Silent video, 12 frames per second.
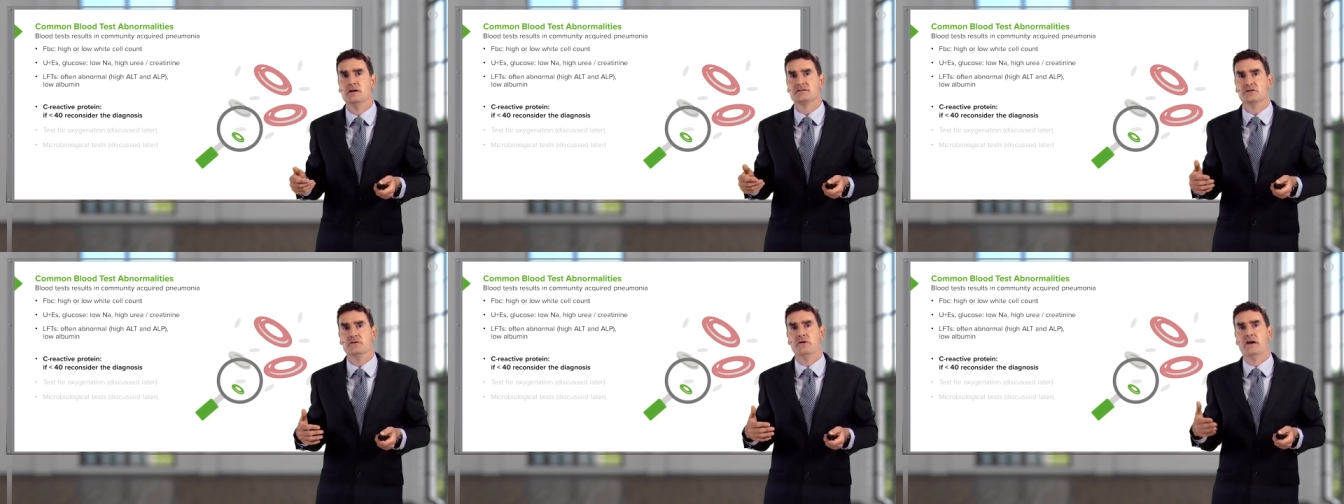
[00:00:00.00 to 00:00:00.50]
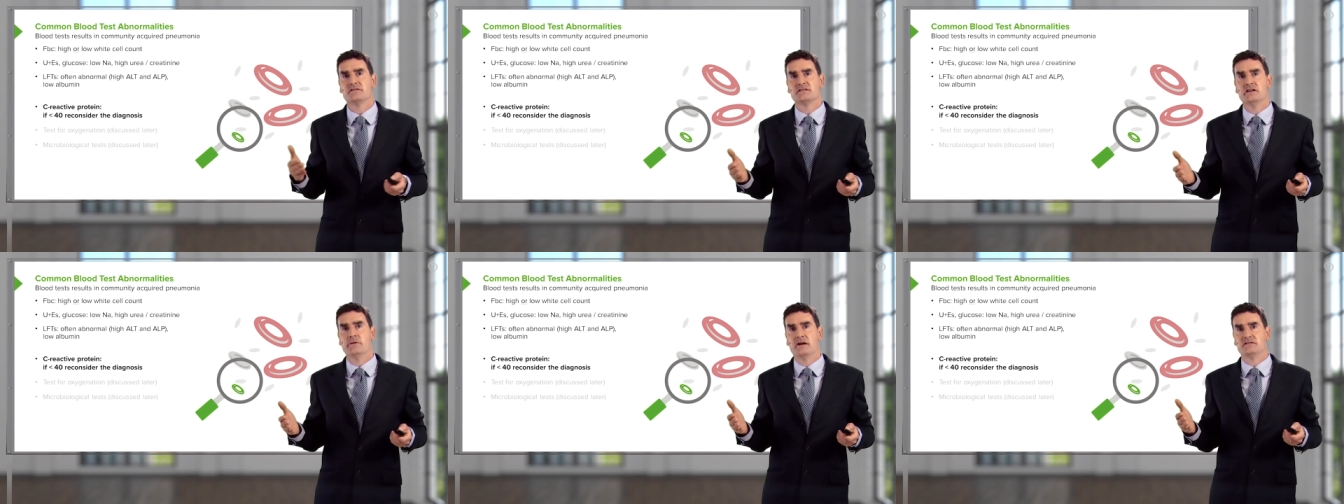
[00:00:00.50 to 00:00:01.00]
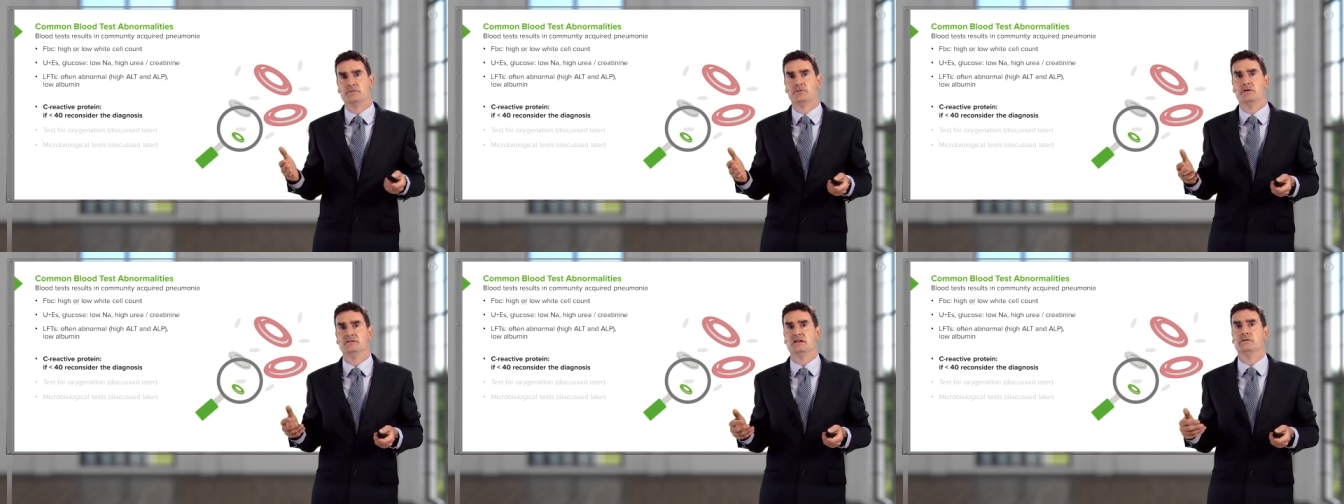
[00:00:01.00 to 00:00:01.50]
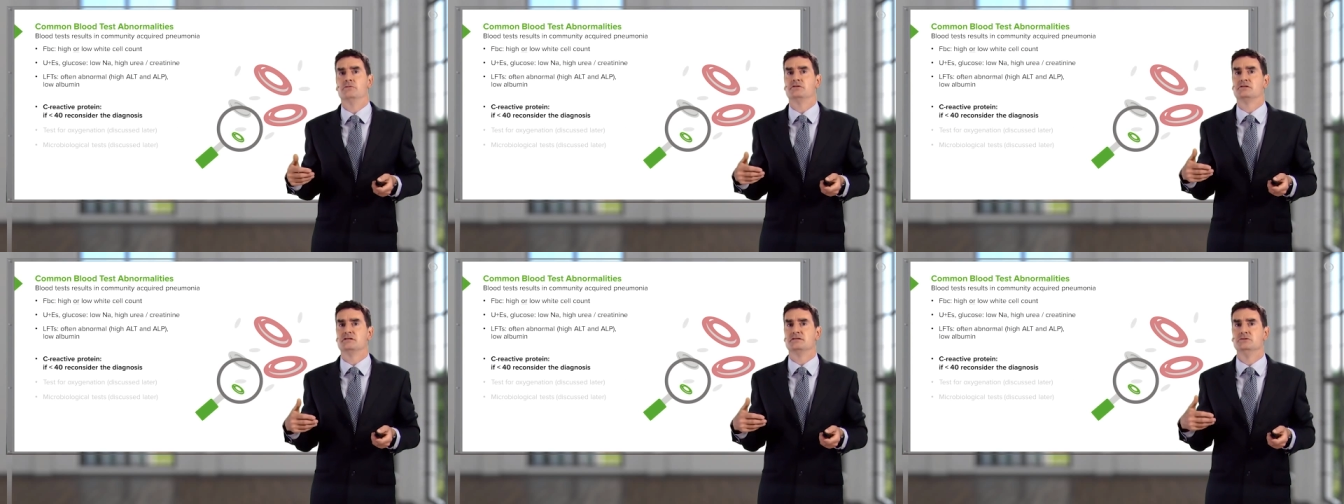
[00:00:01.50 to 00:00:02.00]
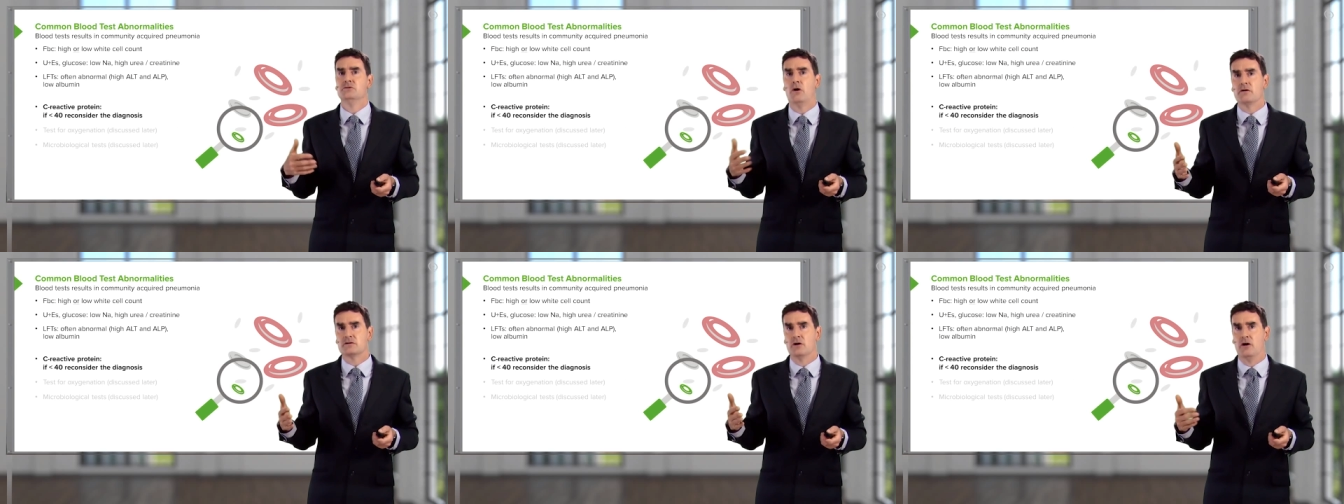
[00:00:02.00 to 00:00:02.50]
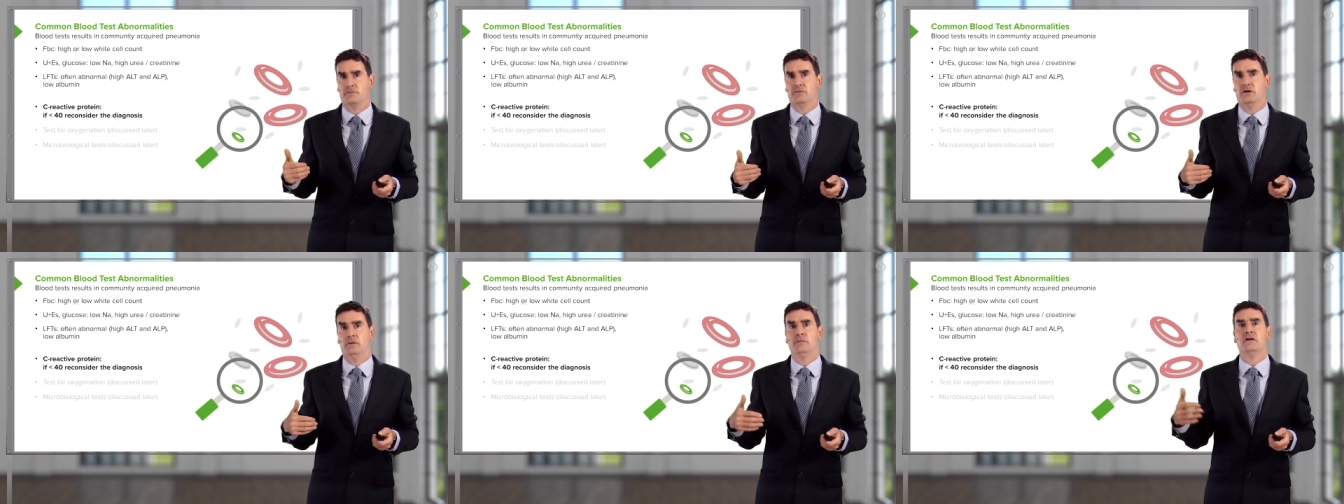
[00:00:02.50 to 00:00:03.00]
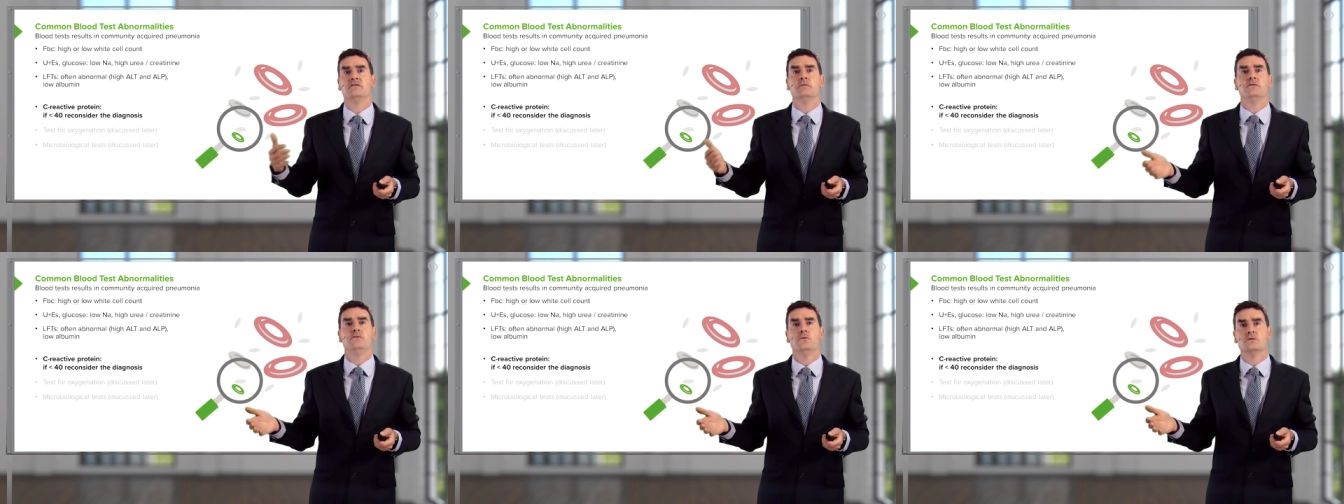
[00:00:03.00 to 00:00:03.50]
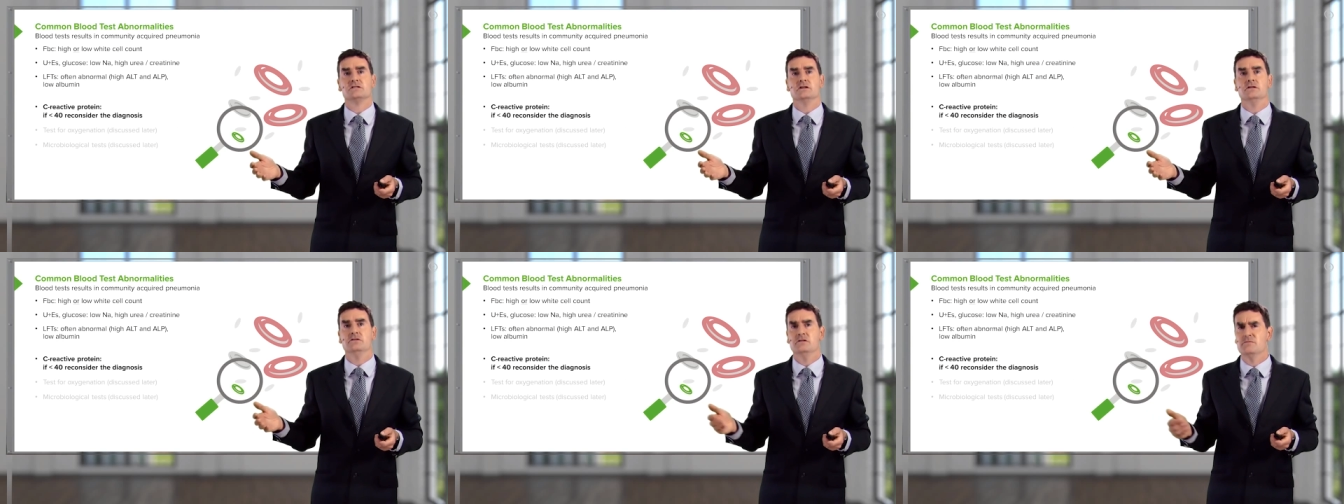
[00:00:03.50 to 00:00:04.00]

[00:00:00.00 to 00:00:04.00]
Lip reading: So if you have a C-reactive protein which has not gone above 40,